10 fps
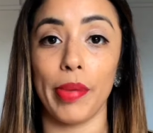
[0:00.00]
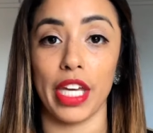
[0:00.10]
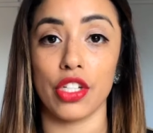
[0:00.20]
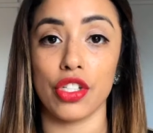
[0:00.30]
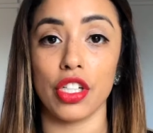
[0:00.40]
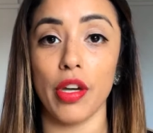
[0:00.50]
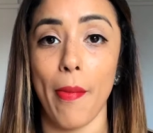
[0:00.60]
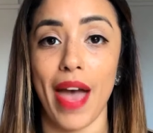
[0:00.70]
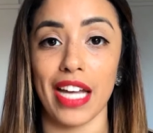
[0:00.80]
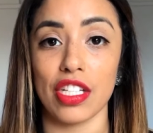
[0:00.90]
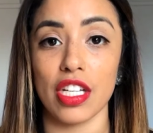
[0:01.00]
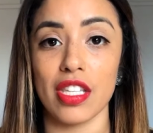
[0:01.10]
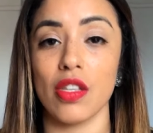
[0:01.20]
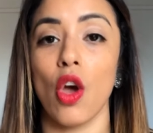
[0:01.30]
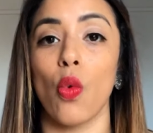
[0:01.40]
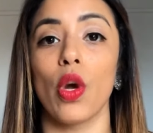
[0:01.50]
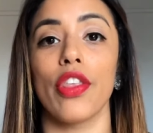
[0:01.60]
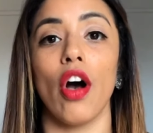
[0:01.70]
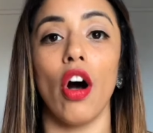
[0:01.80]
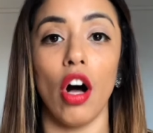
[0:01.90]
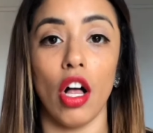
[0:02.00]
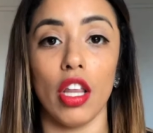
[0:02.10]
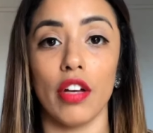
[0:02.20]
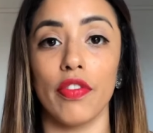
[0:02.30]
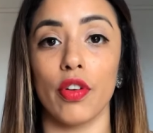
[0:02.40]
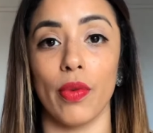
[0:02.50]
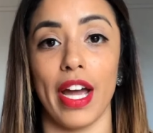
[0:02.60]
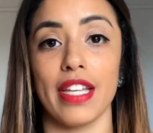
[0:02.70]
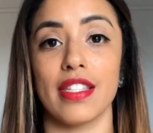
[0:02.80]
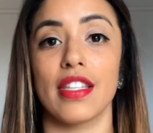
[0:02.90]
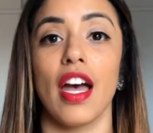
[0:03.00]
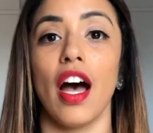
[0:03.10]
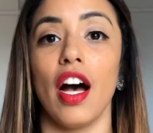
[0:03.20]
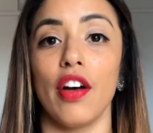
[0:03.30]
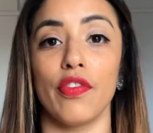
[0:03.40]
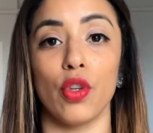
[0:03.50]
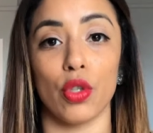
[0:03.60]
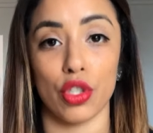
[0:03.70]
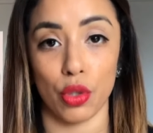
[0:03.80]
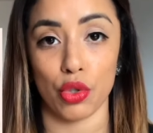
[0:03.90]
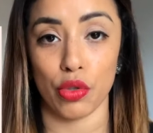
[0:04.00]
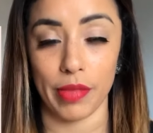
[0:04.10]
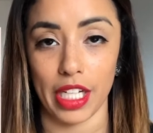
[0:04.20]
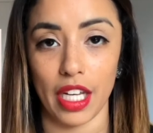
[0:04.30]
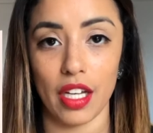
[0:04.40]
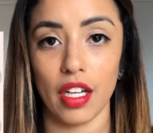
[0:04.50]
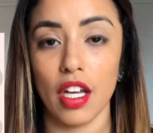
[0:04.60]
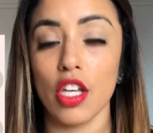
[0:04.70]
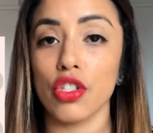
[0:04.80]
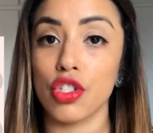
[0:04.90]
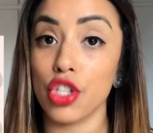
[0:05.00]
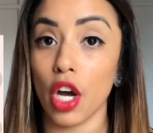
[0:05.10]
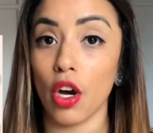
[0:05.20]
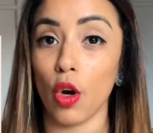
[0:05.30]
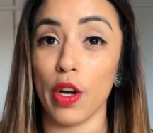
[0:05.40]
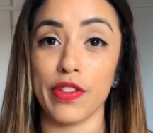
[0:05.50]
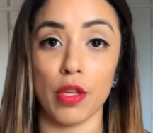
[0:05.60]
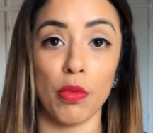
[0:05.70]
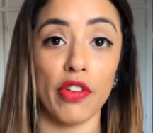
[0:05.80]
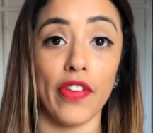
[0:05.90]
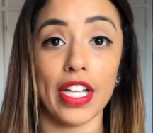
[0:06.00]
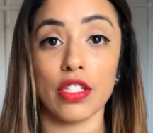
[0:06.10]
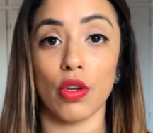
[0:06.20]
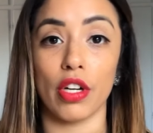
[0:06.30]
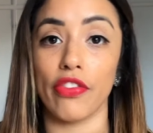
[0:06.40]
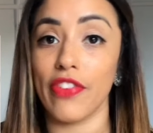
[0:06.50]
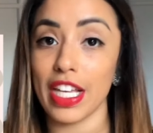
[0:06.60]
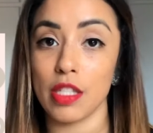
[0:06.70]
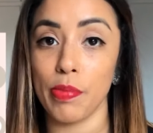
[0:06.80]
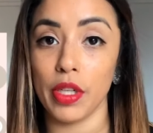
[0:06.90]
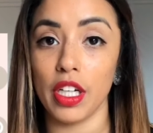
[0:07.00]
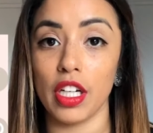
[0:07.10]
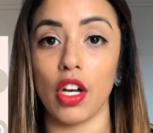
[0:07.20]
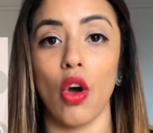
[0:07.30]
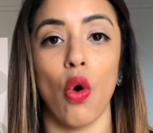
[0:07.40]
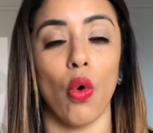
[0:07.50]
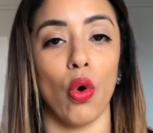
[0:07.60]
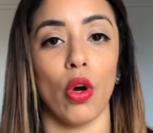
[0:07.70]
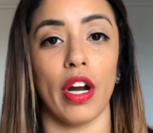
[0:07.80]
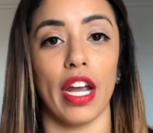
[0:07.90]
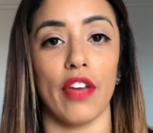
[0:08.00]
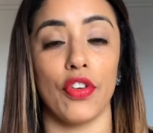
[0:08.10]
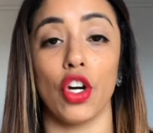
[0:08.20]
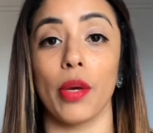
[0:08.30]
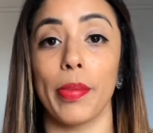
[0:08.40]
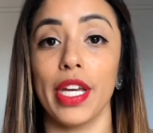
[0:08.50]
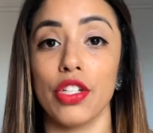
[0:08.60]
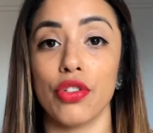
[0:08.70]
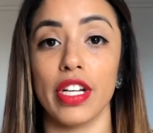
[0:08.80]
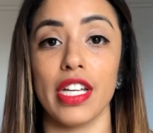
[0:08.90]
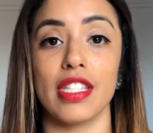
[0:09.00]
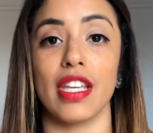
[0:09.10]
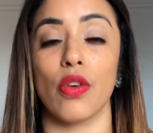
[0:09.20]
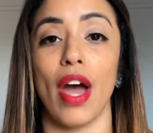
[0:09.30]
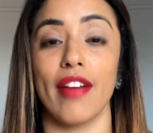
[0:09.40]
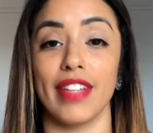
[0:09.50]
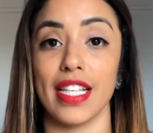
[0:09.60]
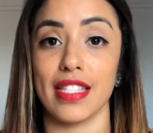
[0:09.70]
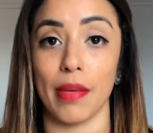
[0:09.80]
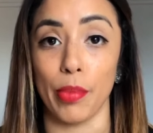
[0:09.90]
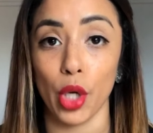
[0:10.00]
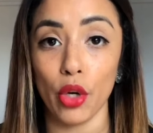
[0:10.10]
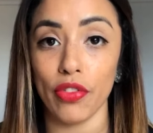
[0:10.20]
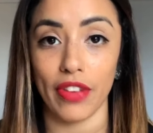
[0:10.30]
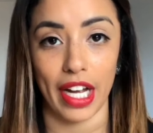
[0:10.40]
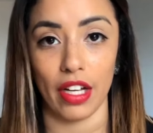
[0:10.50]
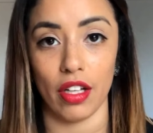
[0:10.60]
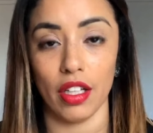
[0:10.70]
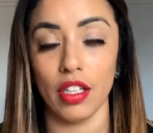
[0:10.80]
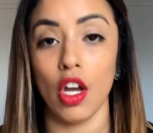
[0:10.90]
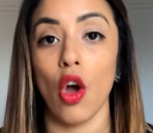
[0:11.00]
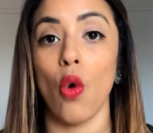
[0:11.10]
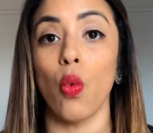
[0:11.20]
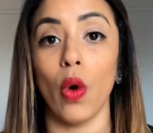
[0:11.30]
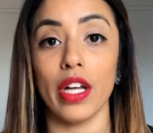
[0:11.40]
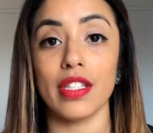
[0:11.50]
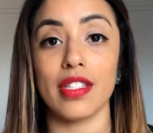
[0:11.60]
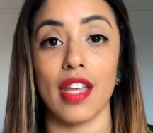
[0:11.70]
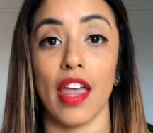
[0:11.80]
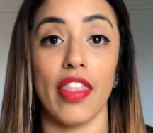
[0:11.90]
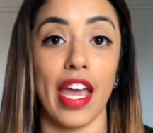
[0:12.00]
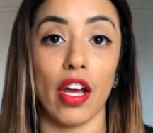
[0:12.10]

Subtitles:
picture matches with all of the rest of your social media. So if someone finds you on Facebook or if you're on Pinterest and you have that same profile, once they